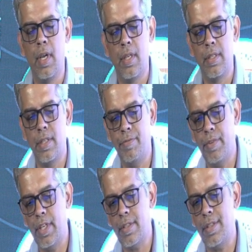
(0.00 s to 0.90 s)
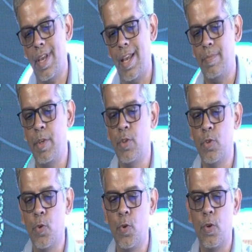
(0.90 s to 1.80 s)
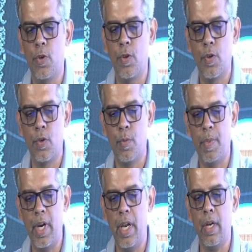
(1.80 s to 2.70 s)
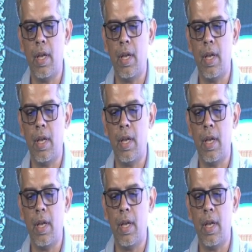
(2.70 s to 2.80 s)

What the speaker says: stiffness, has been shown to predict